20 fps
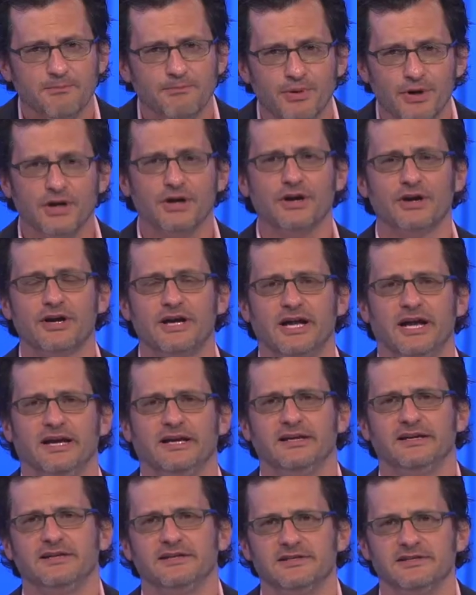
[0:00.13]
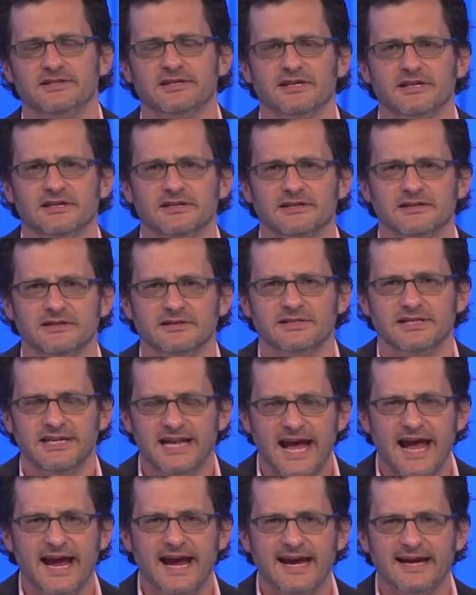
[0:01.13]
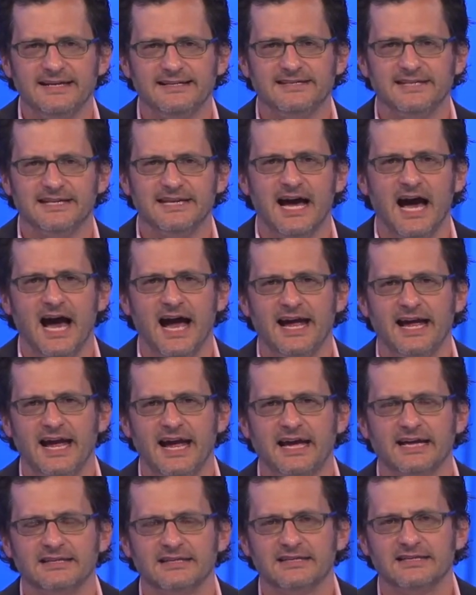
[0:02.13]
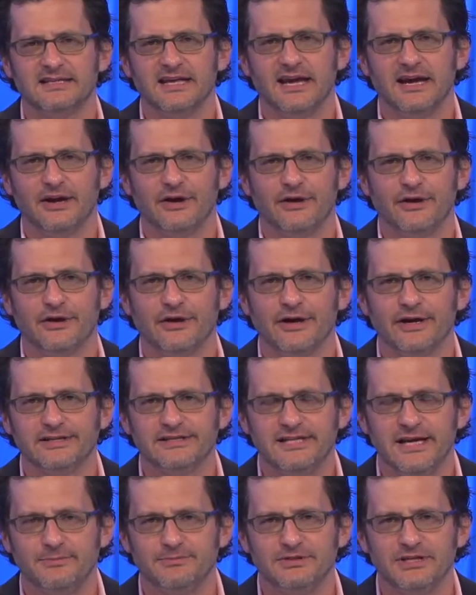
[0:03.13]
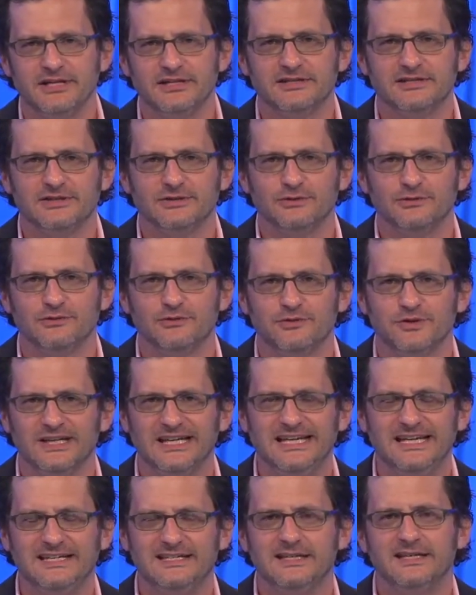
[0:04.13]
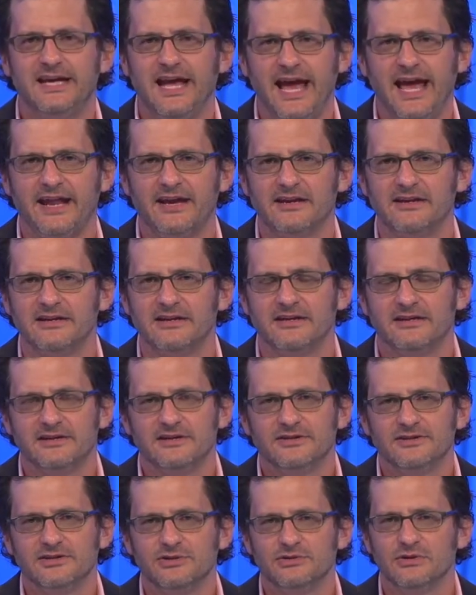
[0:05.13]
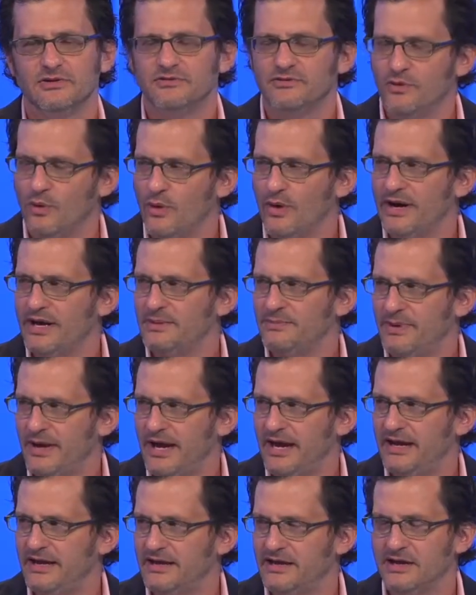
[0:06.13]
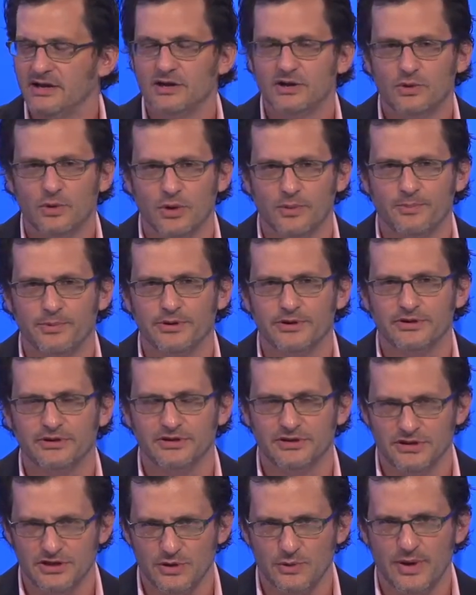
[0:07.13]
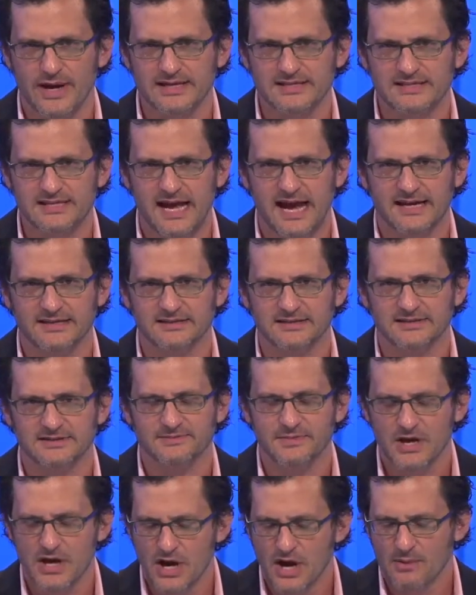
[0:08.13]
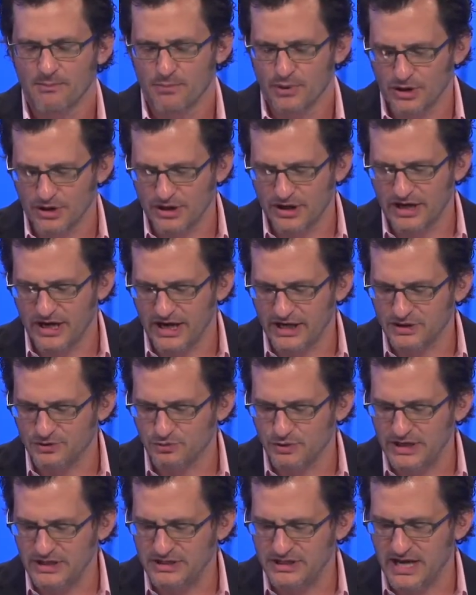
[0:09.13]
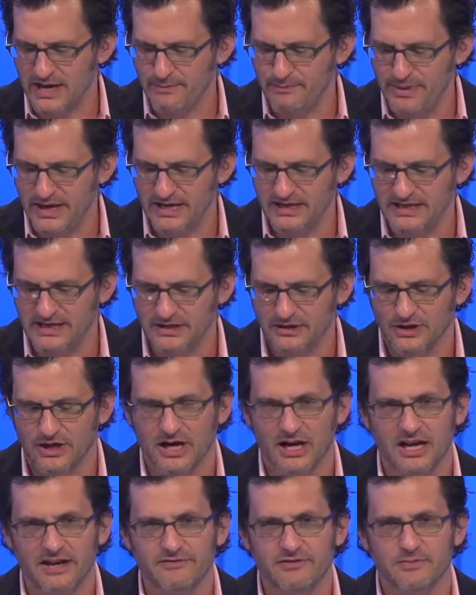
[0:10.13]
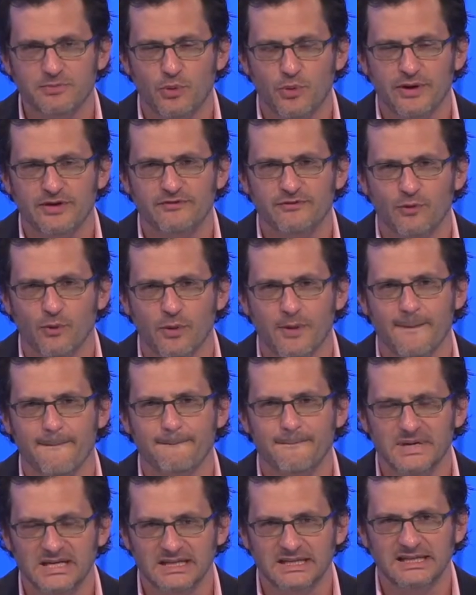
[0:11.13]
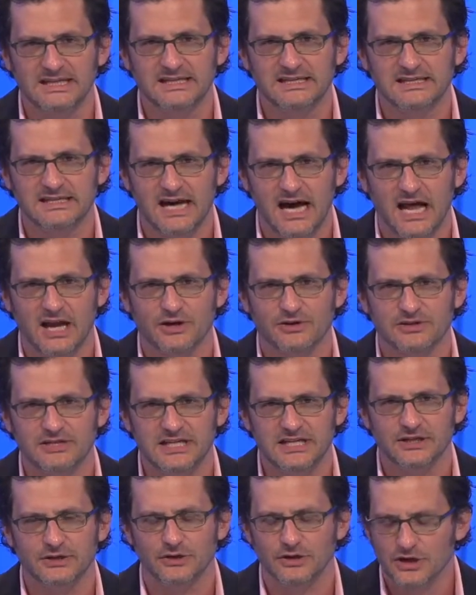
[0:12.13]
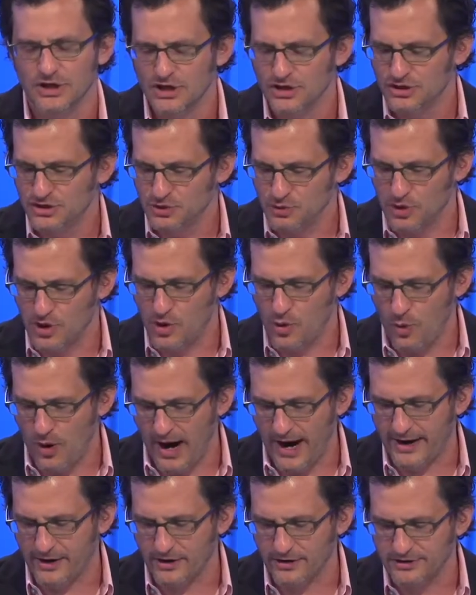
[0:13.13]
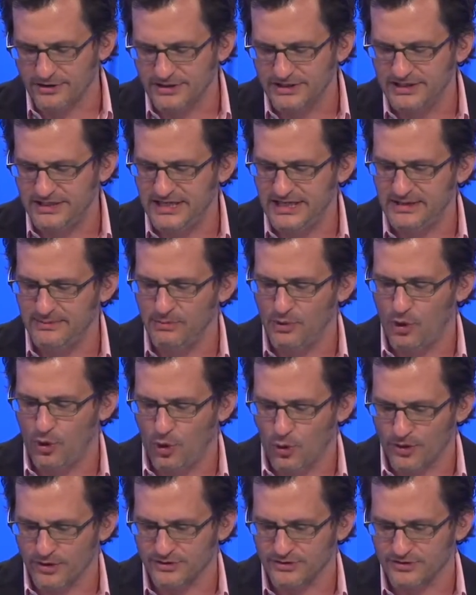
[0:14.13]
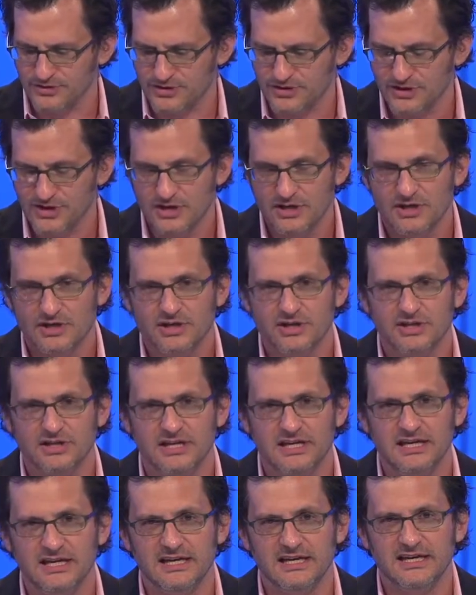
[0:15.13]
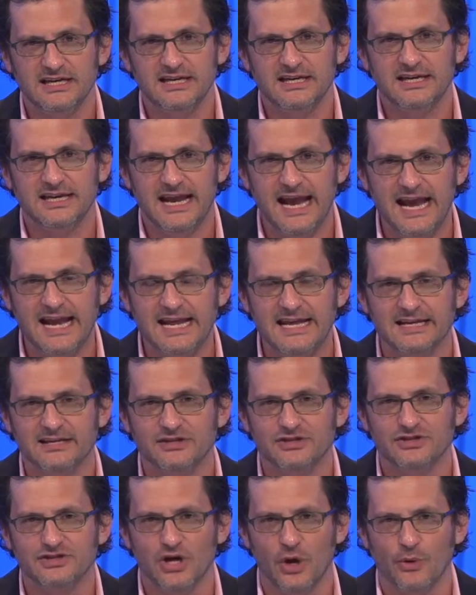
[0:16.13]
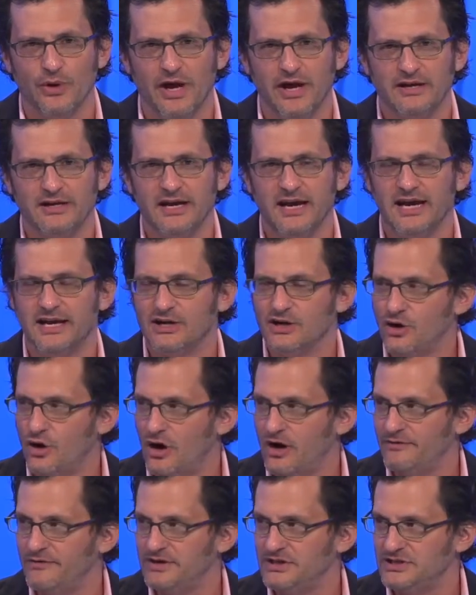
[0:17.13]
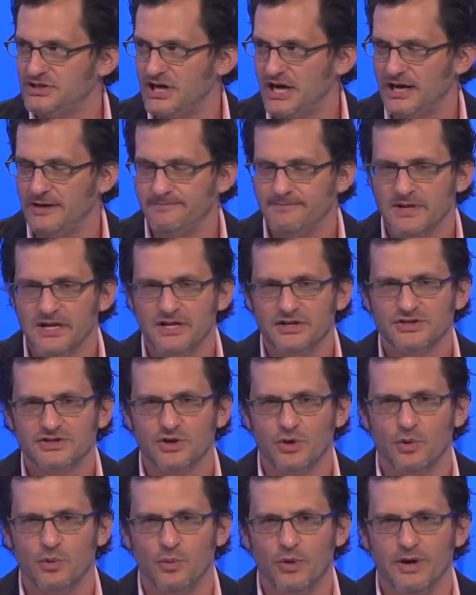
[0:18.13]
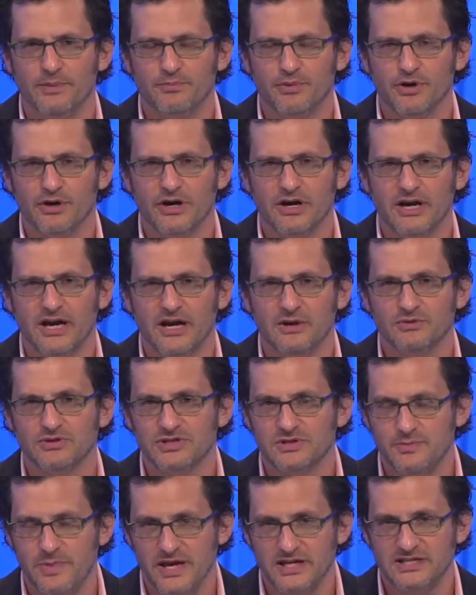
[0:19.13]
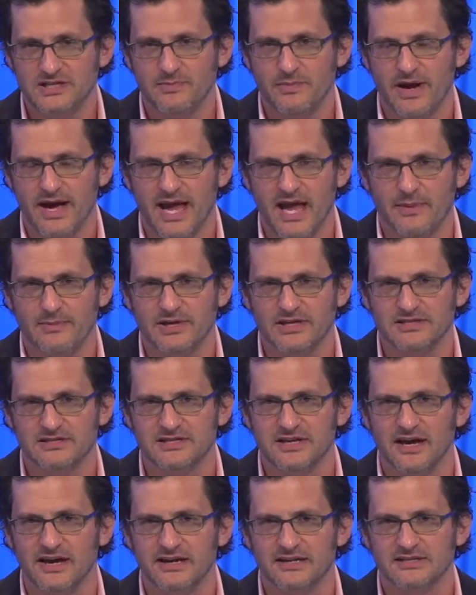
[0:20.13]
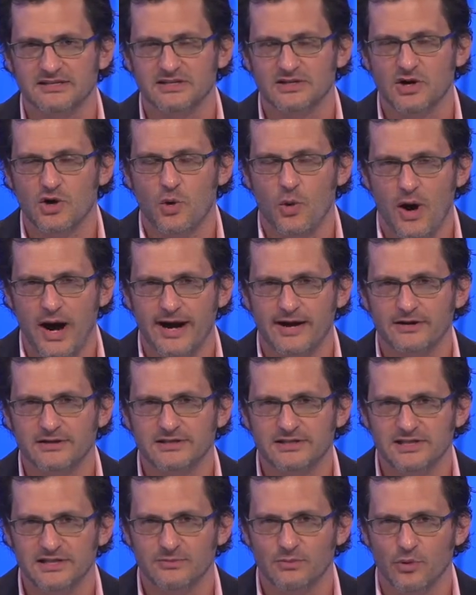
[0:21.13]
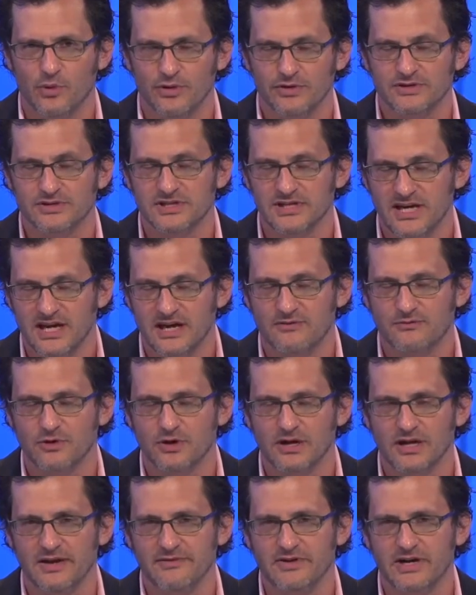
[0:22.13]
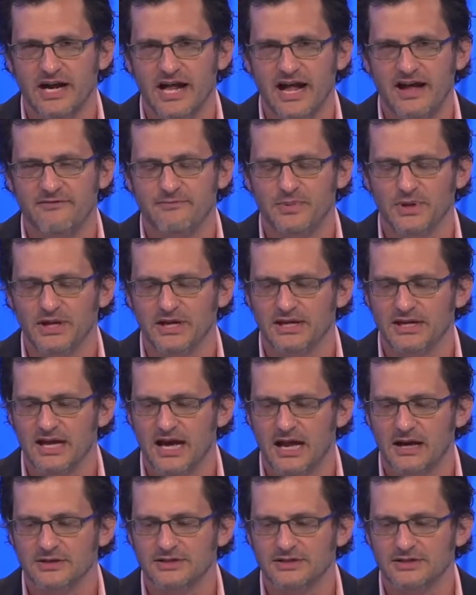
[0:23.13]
Burger King is today denying that they are attempting to flee to Canada to avoid paying corporate U.S. taxes. Burger King has reached a big deal, an $11.4 billion deal to acquire Tim Hortons, the Canadian donut and coffee chain. So what Burger King, which is based in Miami, has done is it acquired Tim Hortons, again, for $11.5 billion,